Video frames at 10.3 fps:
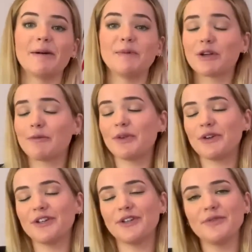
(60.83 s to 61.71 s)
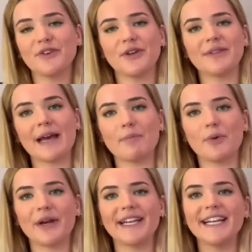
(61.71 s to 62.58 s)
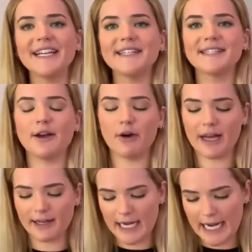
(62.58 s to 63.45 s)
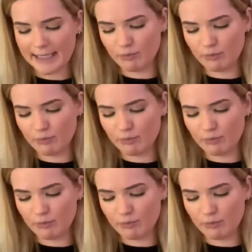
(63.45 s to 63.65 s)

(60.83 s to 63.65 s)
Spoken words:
your computer to do for you at that point. So a